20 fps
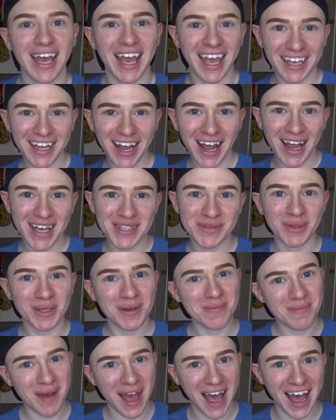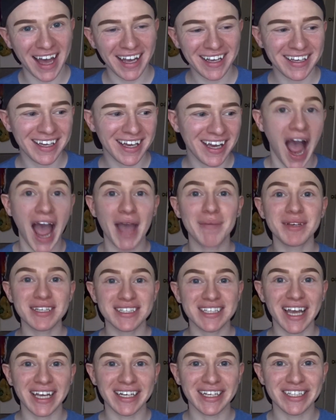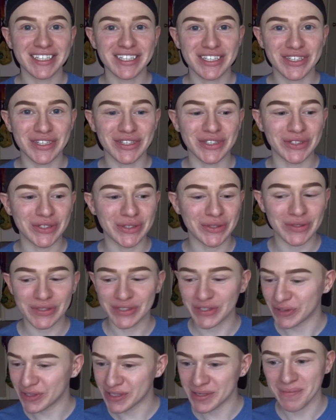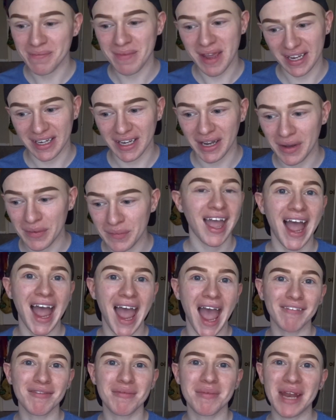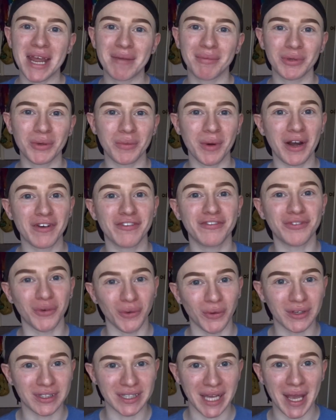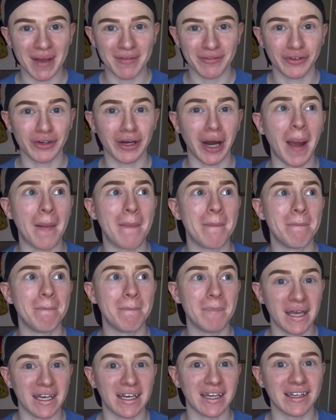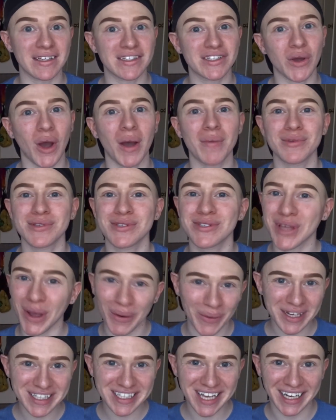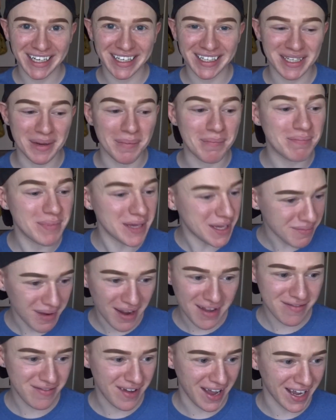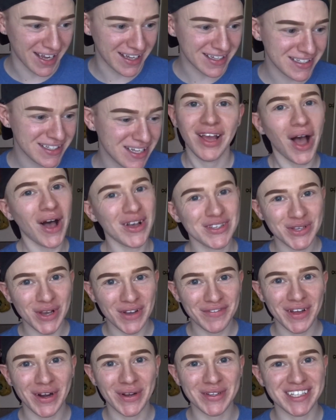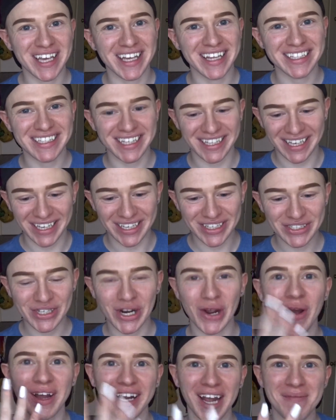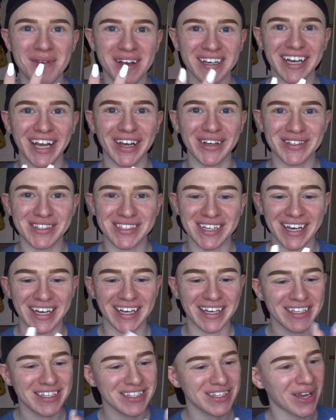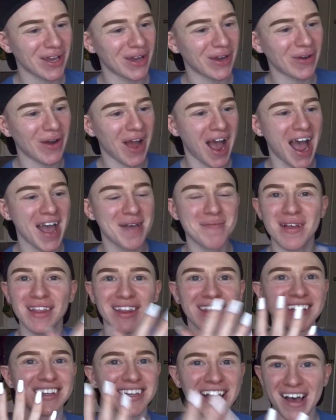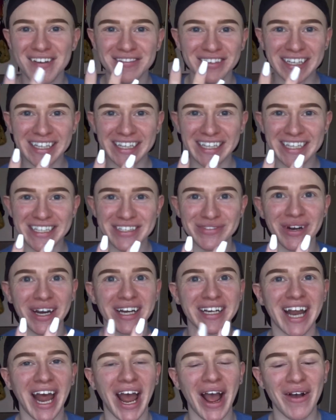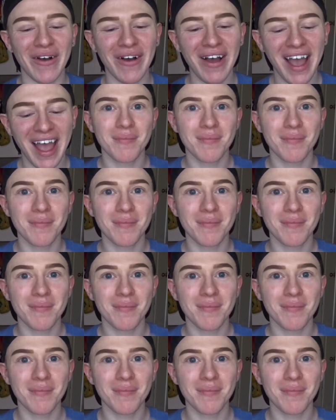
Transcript: Hey guys, welcome back. I'm excited to do some makeup. I haven't been able to wear full glam for a minute, so I'm so excited to beat my face. Also, if I don't say this in the intro, I got my nails done, so I'm loving this right now.